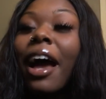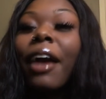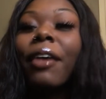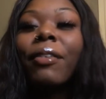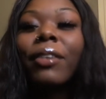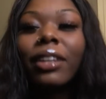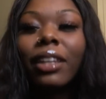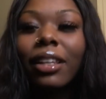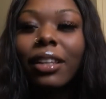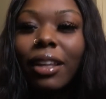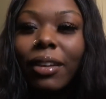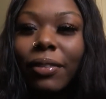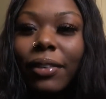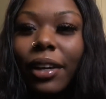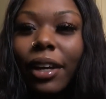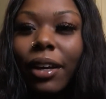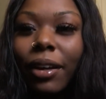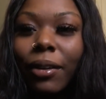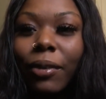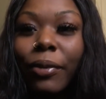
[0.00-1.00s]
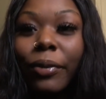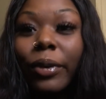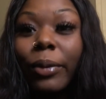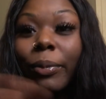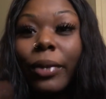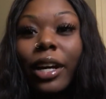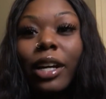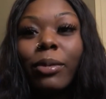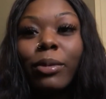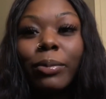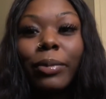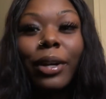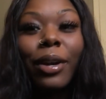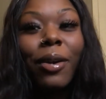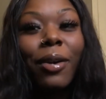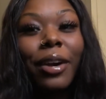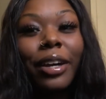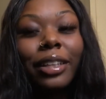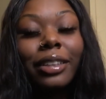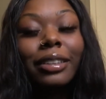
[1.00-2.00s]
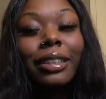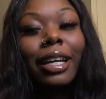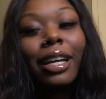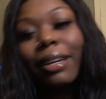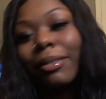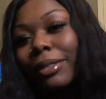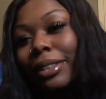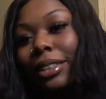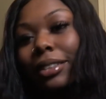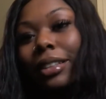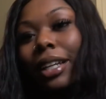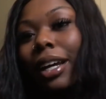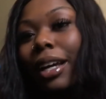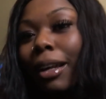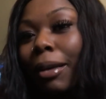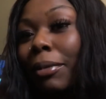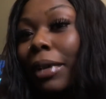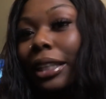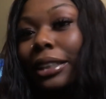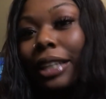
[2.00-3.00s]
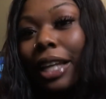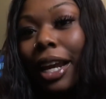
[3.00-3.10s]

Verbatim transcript: I really love y'all from the bottom of my heart. Just thought, I'm not